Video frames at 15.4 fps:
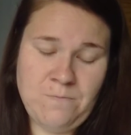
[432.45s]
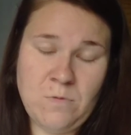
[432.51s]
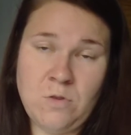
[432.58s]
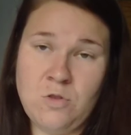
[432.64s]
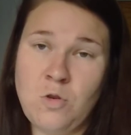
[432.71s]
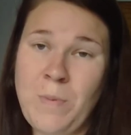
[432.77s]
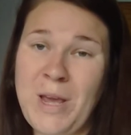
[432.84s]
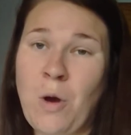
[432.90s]

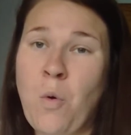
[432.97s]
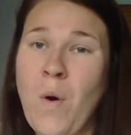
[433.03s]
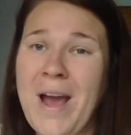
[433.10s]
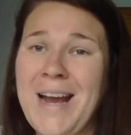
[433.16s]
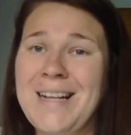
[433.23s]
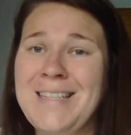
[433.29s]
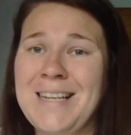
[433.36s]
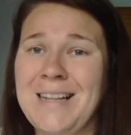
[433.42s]
So be
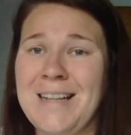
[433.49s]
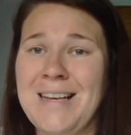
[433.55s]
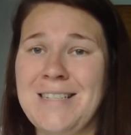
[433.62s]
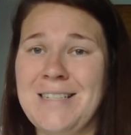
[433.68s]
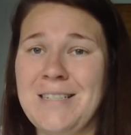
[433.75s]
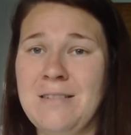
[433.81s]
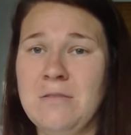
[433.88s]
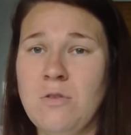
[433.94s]
quick to
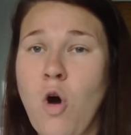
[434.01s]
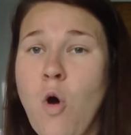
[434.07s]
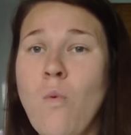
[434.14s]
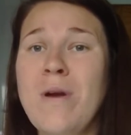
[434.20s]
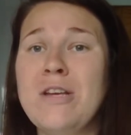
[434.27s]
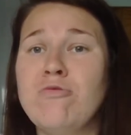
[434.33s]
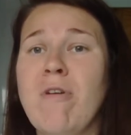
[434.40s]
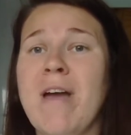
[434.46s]
listen,
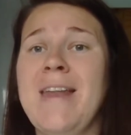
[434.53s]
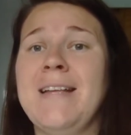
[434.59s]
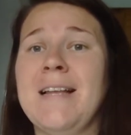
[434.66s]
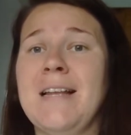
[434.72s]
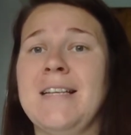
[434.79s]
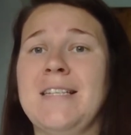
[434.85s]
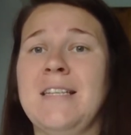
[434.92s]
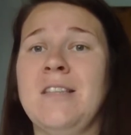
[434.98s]
always ready to
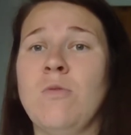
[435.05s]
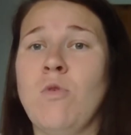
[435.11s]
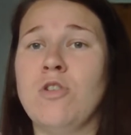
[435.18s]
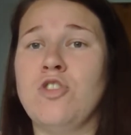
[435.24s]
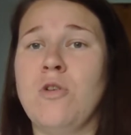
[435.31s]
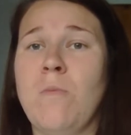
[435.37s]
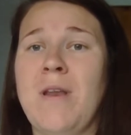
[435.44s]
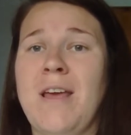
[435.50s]
listen to what
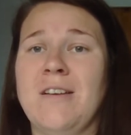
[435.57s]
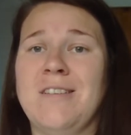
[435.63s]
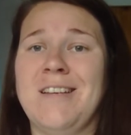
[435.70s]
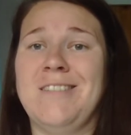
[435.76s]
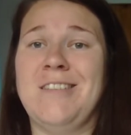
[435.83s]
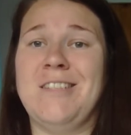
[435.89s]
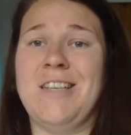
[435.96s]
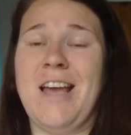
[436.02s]
someone else has
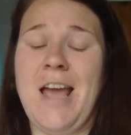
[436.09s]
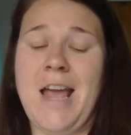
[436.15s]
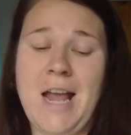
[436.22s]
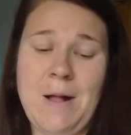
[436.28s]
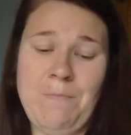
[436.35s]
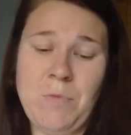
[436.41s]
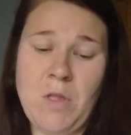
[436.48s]
to say,